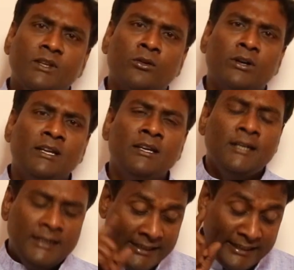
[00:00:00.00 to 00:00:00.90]
Okay,
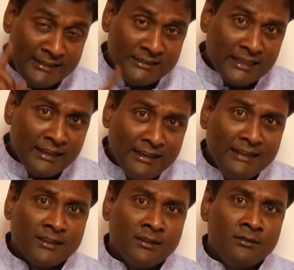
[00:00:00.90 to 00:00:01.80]
in
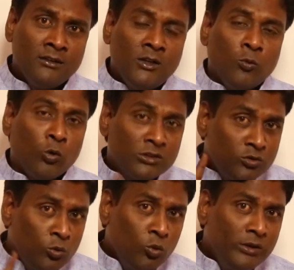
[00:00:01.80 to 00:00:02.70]
generator, once
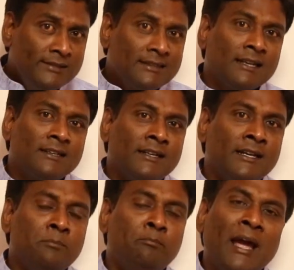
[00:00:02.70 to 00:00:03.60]
load is
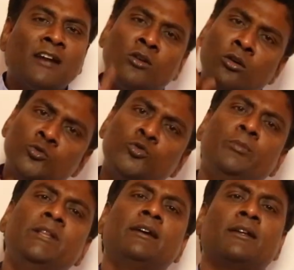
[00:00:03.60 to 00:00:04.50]
connected, back torque should
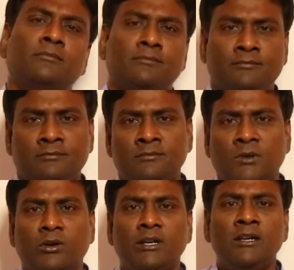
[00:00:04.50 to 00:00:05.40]
be there.
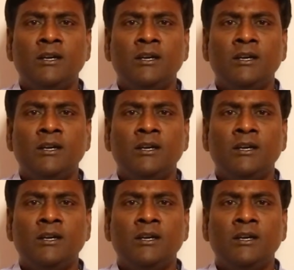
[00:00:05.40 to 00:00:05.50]
Okay,